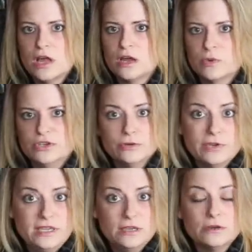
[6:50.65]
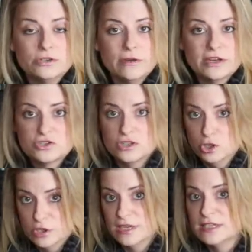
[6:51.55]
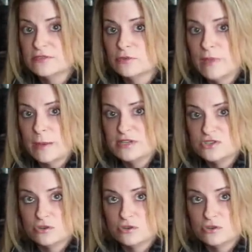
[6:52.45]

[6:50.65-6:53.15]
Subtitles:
on when you're here and you're actually looking at different puppies.